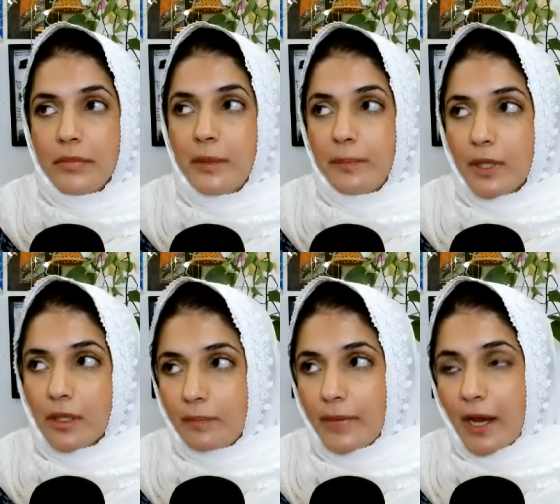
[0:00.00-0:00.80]

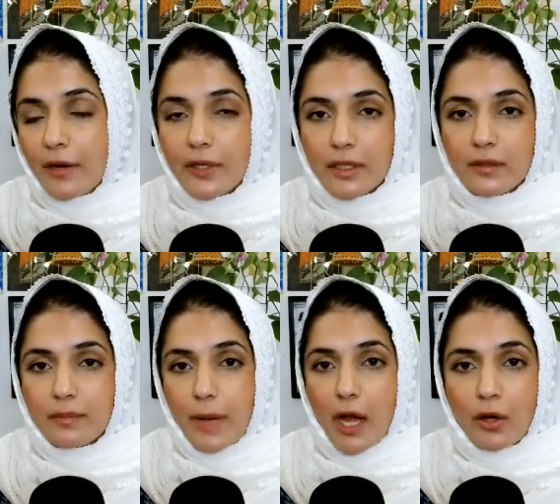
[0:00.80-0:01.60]
people, parents,
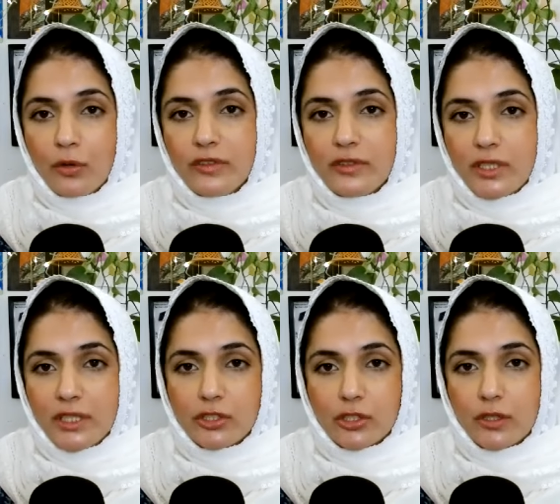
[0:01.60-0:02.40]
spouse,
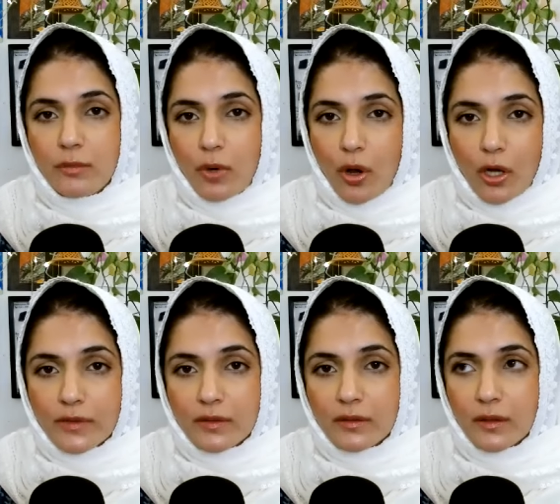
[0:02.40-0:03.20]
teacher,
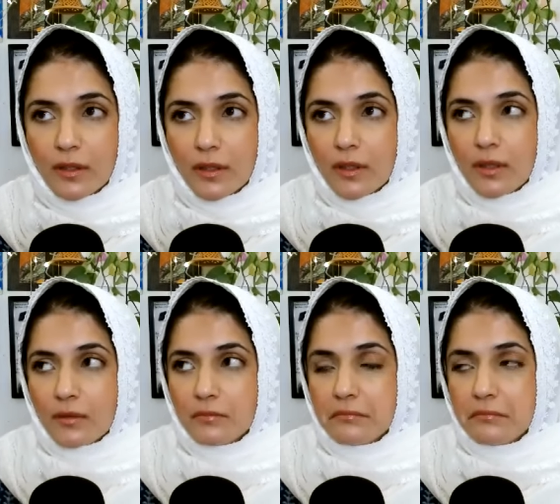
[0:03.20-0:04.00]
boss,
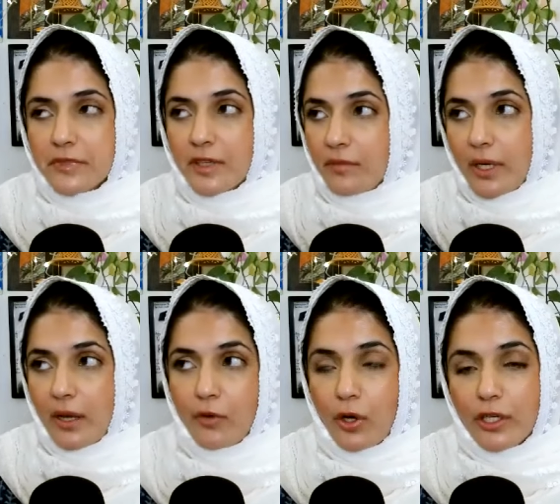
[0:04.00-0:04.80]
someone
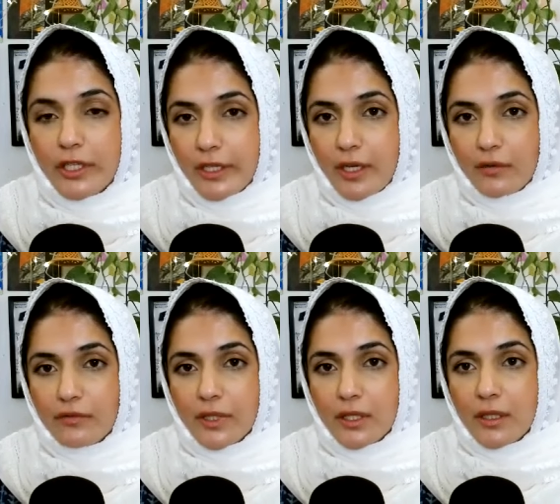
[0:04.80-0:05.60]
I've fallen in love
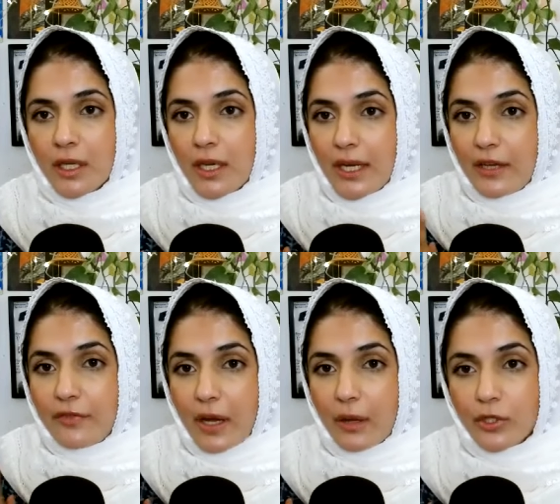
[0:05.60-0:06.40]
with,
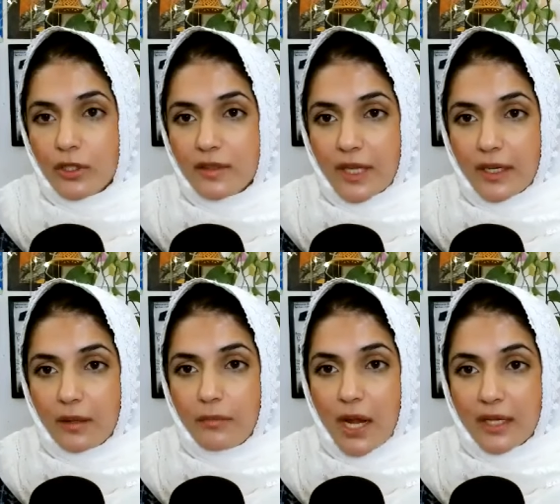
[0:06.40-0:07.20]
if I'm going to set
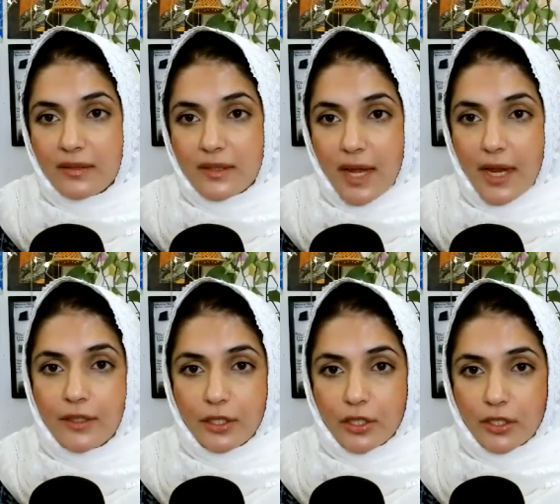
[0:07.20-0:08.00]
up my
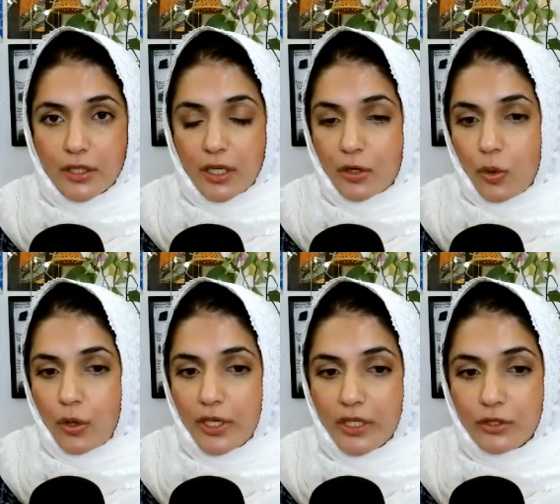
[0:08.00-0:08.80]
standard
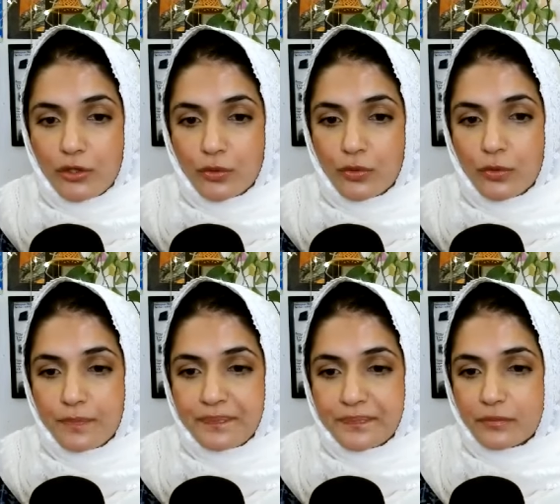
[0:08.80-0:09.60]
according
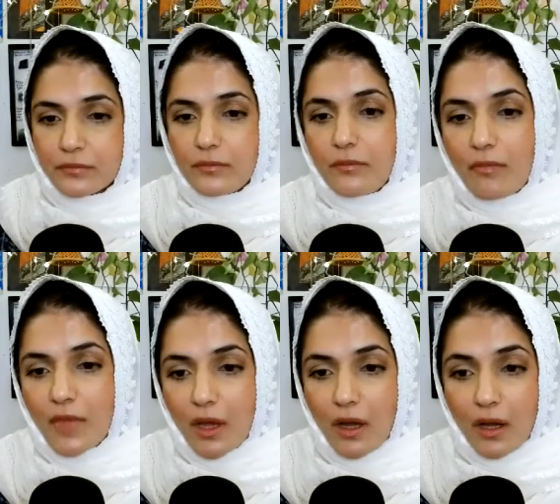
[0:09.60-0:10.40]
to
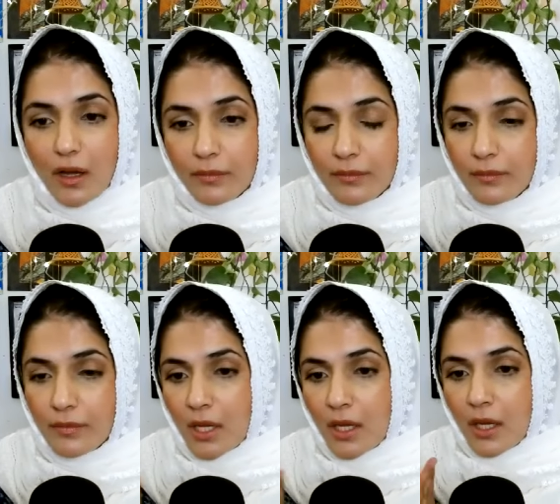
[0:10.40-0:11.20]

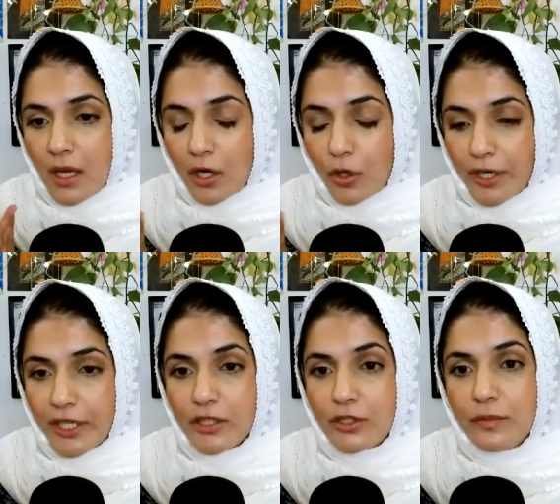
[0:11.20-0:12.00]
um,
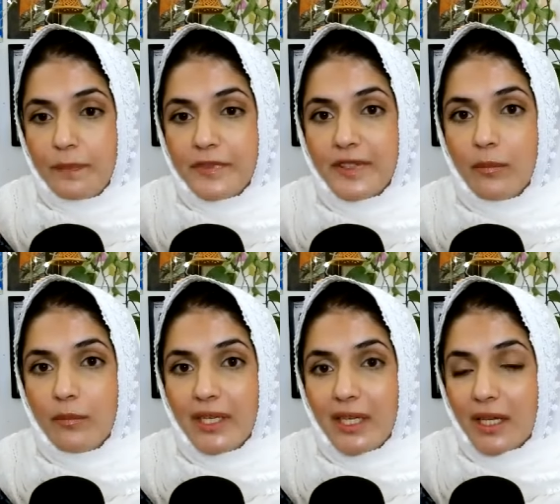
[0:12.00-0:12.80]
according to
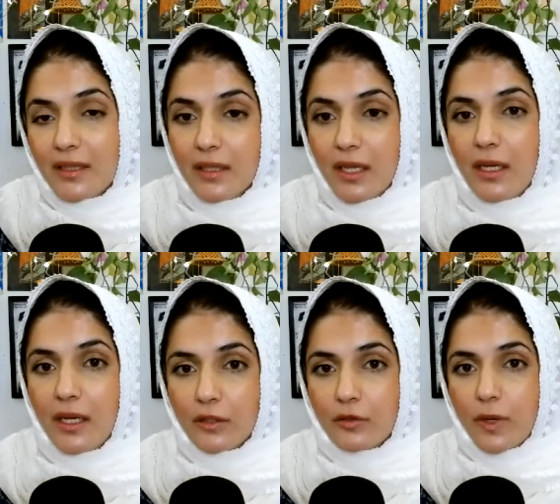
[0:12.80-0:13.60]
somebody other than
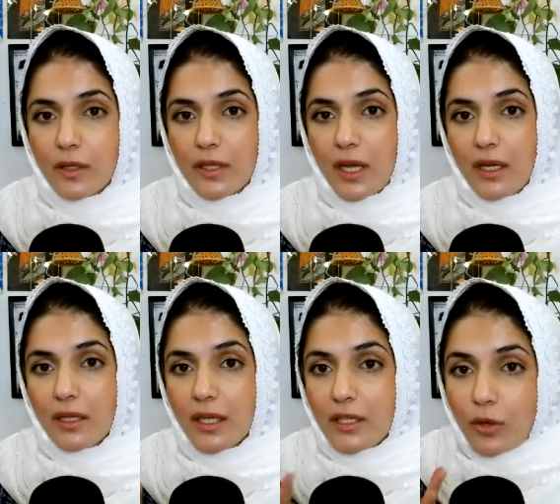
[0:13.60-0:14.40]
Allah subhanahu wa
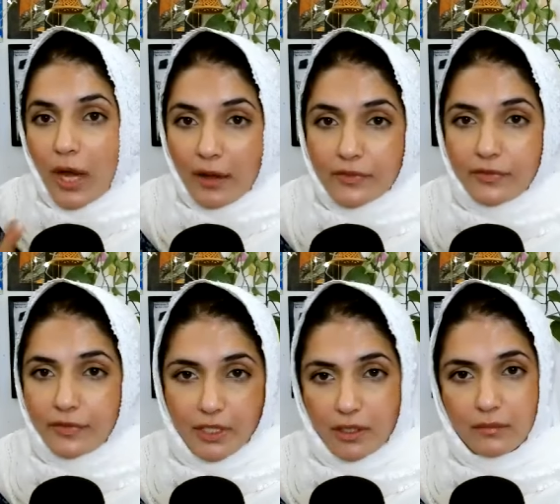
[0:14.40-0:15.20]
ta'ala, then you have the
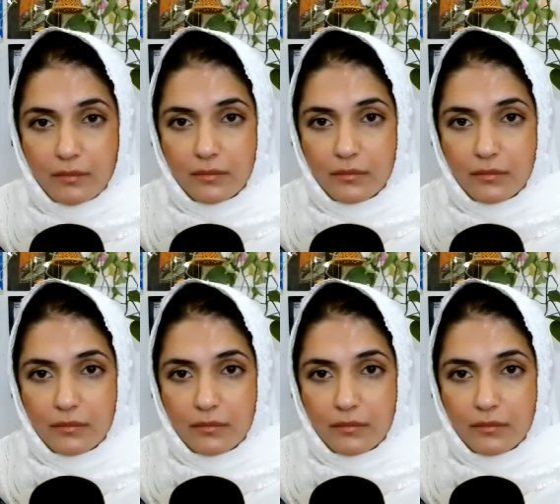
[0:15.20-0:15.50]
freedom.